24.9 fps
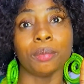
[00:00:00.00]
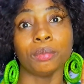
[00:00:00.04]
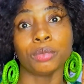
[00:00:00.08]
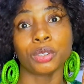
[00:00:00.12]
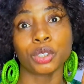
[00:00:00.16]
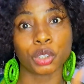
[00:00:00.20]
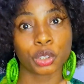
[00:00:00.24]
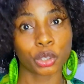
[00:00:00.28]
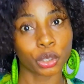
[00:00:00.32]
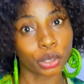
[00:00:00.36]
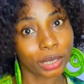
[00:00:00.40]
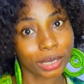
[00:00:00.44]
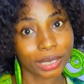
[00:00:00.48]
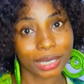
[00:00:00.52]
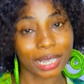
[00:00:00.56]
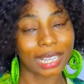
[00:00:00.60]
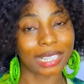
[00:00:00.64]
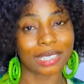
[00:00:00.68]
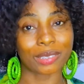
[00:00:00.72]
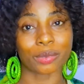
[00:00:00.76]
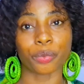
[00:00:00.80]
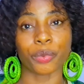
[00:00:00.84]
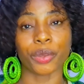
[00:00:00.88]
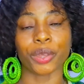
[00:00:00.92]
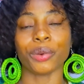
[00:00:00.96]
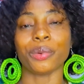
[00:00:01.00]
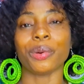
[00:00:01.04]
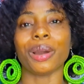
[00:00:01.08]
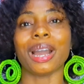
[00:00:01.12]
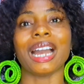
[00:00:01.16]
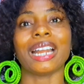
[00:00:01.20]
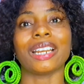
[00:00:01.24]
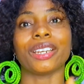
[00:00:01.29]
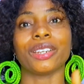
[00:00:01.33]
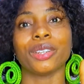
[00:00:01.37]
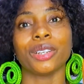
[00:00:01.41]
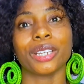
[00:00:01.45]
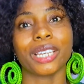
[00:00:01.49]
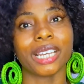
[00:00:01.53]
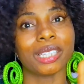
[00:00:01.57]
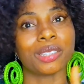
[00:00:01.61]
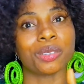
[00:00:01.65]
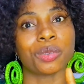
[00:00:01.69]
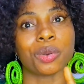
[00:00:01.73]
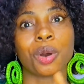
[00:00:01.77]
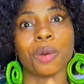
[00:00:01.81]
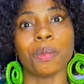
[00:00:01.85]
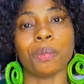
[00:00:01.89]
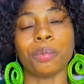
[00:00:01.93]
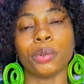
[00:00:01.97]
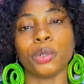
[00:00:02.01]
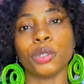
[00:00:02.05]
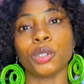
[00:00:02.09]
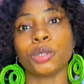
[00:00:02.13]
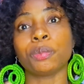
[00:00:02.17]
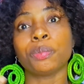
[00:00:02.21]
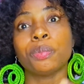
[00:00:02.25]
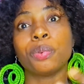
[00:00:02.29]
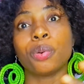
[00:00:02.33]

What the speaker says: shorts as well, and you get to upload